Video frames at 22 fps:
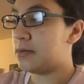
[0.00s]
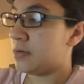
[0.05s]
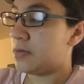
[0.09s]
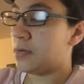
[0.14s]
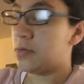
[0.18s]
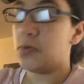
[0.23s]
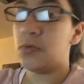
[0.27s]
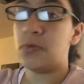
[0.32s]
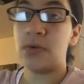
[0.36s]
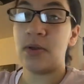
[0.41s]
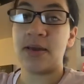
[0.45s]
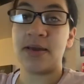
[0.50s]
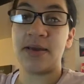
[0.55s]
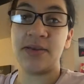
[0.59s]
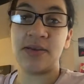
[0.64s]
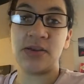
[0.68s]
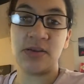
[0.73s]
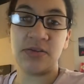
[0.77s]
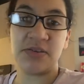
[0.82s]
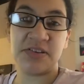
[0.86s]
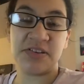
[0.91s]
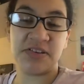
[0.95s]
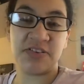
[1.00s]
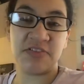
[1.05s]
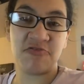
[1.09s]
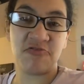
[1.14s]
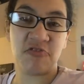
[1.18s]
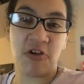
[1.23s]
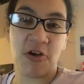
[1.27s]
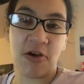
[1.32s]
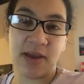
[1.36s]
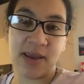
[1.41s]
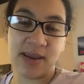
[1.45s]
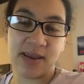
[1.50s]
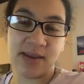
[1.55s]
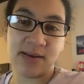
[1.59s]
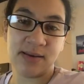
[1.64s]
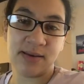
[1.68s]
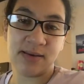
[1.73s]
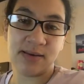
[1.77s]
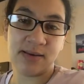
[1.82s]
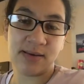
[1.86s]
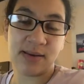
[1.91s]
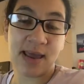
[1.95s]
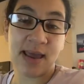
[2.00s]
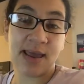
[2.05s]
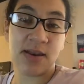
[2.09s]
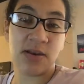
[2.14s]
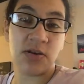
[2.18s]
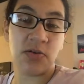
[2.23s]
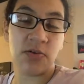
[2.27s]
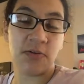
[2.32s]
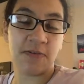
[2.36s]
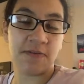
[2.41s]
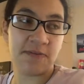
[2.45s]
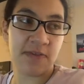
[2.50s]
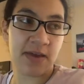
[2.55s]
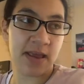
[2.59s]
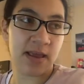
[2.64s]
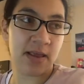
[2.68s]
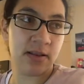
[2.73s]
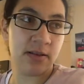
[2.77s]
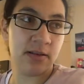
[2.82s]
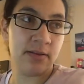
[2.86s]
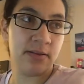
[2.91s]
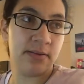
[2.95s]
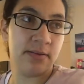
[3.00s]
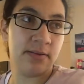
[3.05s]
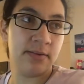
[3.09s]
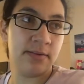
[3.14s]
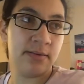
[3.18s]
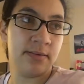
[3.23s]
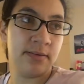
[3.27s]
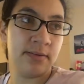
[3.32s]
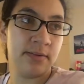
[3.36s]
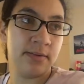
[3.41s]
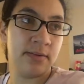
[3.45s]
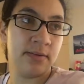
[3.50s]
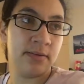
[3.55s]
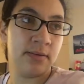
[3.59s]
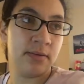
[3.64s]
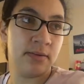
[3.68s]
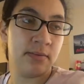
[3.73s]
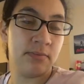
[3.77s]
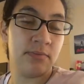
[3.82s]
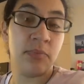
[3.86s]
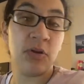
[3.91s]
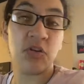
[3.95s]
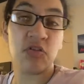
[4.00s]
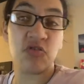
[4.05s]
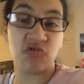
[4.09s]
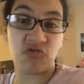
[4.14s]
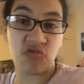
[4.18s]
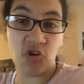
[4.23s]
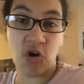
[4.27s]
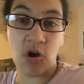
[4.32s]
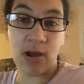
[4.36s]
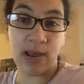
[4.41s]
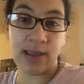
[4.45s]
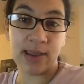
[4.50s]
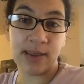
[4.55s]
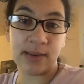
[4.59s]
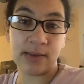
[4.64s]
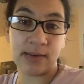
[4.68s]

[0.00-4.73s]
All I can do is try and not fail, but try.